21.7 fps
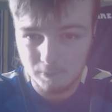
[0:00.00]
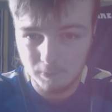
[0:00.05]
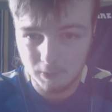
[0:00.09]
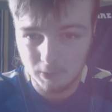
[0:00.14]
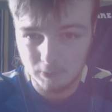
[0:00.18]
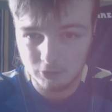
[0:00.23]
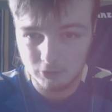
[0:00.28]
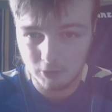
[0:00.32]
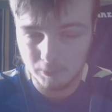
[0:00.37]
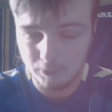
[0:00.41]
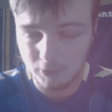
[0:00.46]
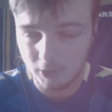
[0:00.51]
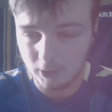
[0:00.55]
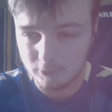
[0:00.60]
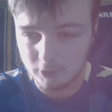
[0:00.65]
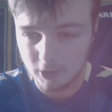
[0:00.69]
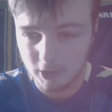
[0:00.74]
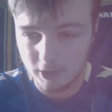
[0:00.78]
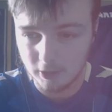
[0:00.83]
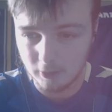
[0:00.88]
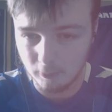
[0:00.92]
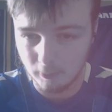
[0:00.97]
We've sometimes
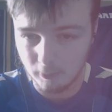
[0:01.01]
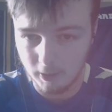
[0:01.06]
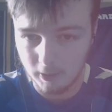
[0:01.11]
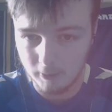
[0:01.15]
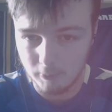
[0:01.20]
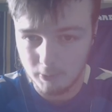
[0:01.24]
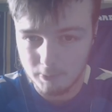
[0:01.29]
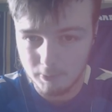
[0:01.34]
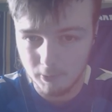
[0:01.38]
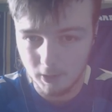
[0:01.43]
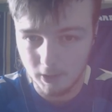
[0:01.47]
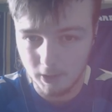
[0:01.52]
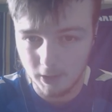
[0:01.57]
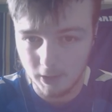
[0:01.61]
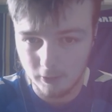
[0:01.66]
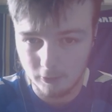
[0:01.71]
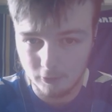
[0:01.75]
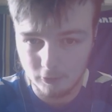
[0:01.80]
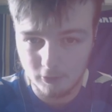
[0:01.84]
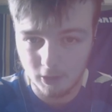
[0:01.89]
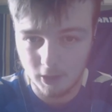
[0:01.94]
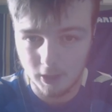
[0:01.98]
had it where we play
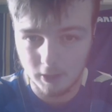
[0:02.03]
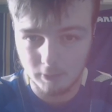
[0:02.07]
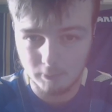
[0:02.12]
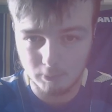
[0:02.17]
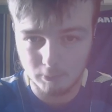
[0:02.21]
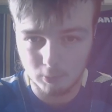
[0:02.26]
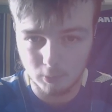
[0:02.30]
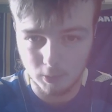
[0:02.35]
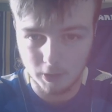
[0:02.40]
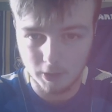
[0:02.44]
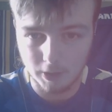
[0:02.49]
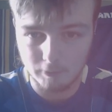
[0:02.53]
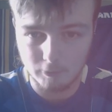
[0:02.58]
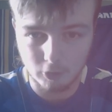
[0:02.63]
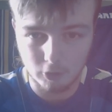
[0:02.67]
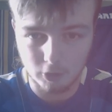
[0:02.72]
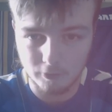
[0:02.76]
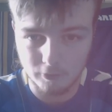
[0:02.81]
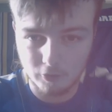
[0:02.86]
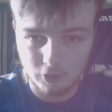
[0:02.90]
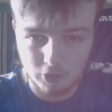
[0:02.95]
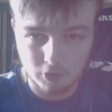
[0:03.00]
against teams where they've
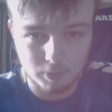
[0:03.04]
got nothing